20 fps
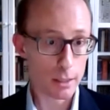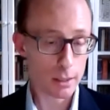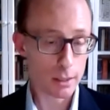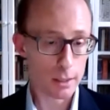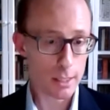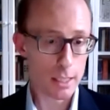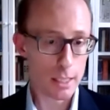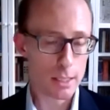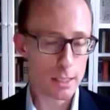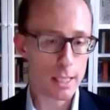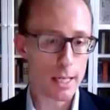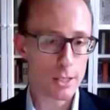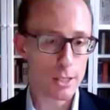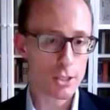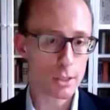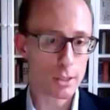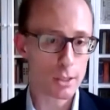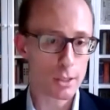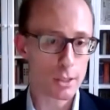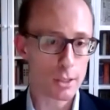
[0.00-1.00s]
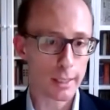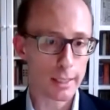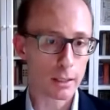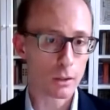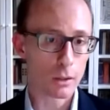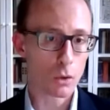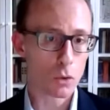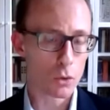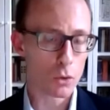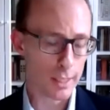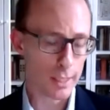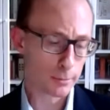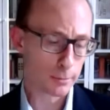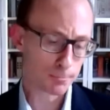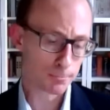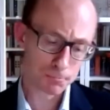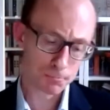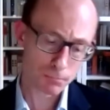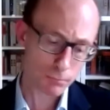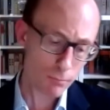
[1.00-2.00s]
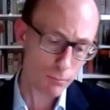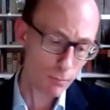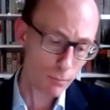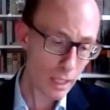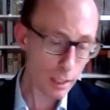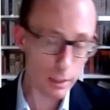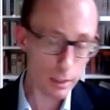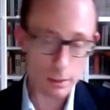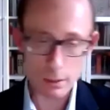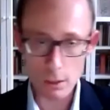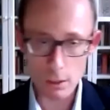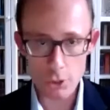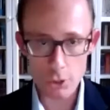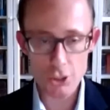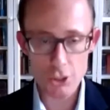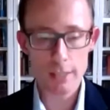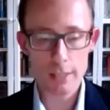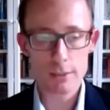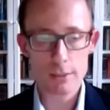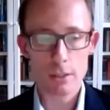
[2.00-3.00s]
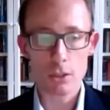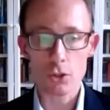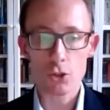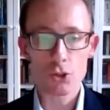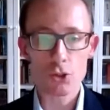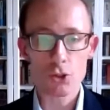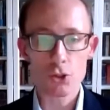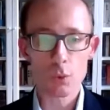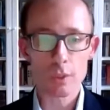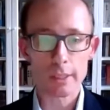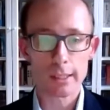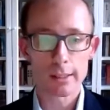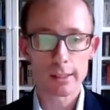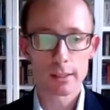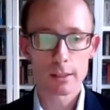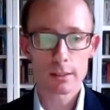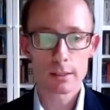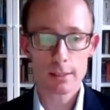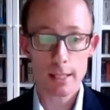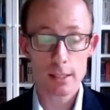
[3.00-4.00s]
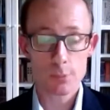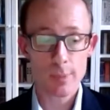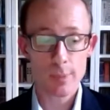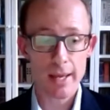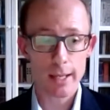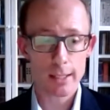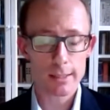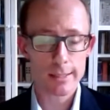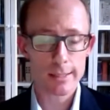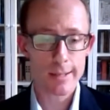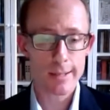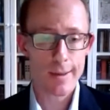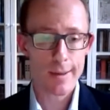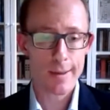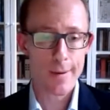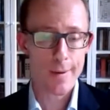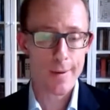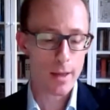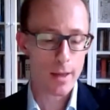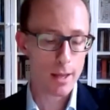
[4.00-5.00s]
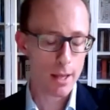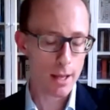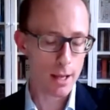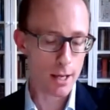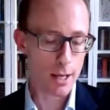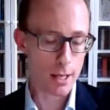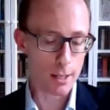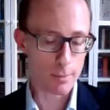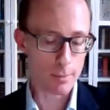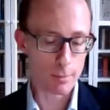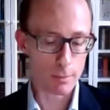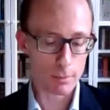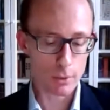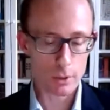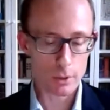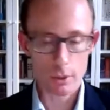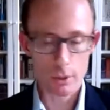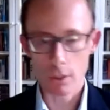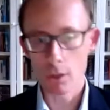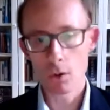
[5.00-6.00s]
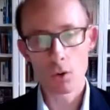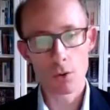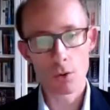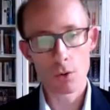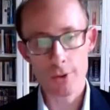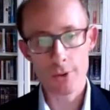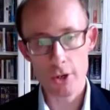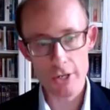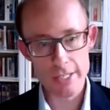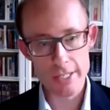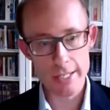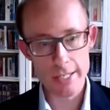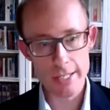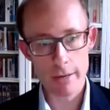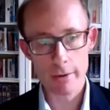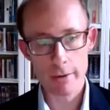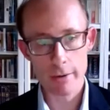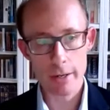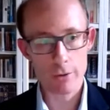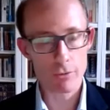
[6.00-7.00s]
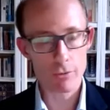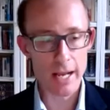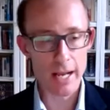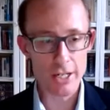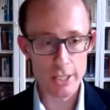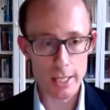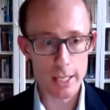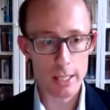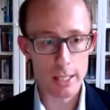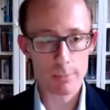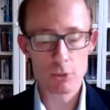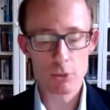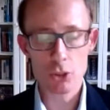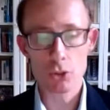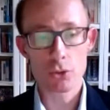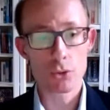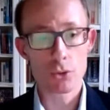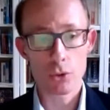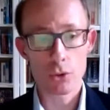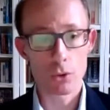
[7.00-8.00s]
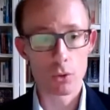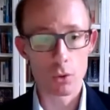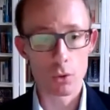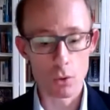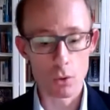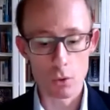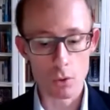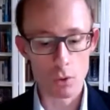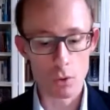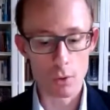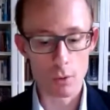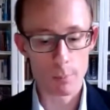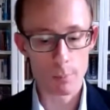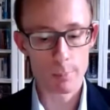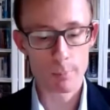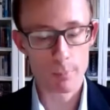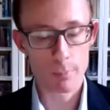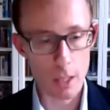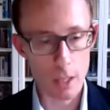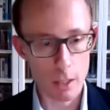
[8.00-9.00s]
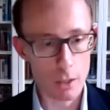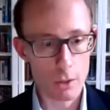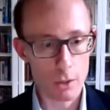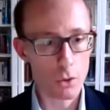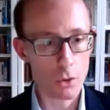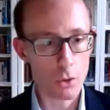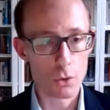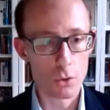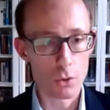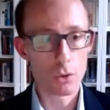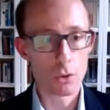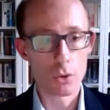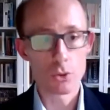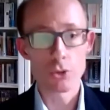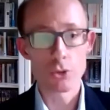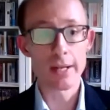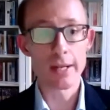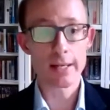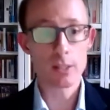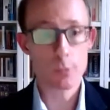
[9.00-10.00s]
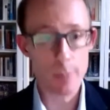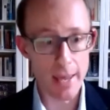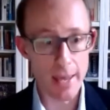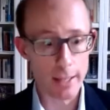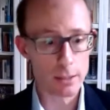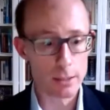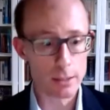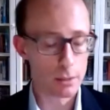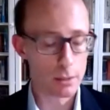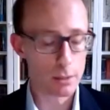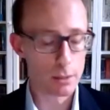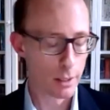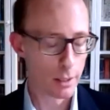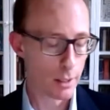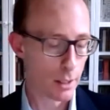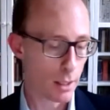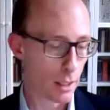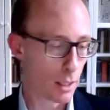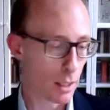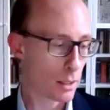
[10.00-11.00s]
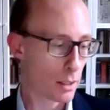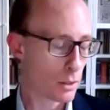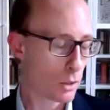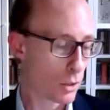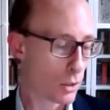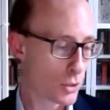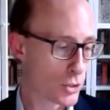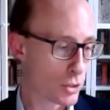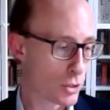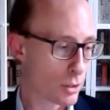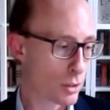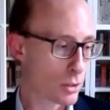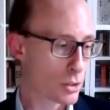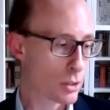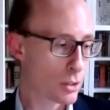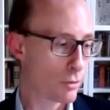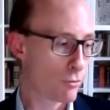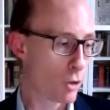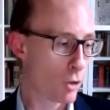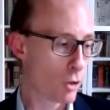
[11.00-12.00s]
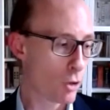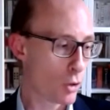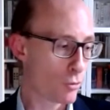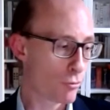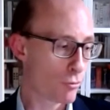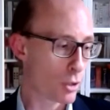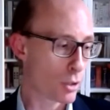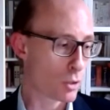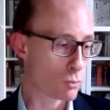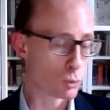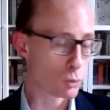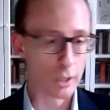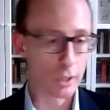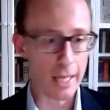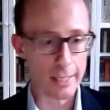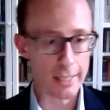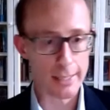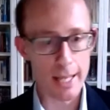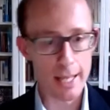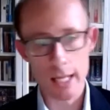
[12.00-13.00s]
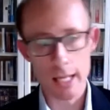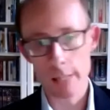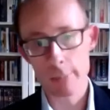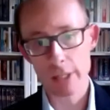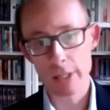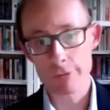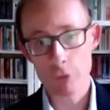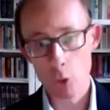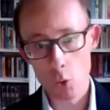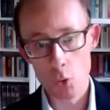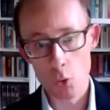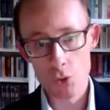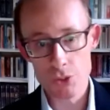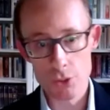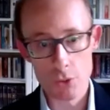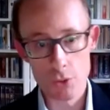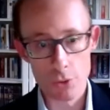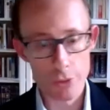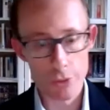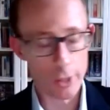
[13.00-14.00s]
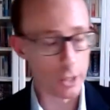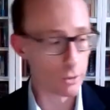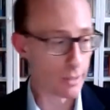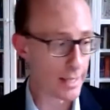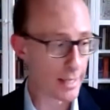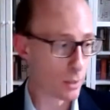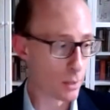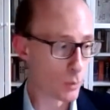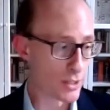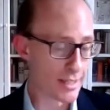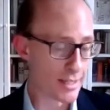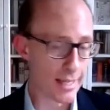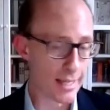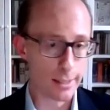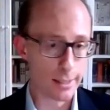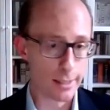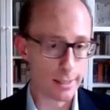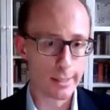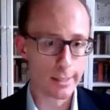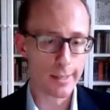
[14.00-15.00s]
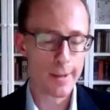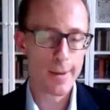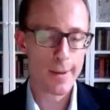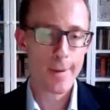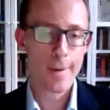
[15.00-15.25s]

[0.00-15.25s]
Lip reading: international legal order, it's not just the usual suspects, authoritarian regimes who you'd expect not to vote for a rule like that. I mean, of course, North Korea was against it.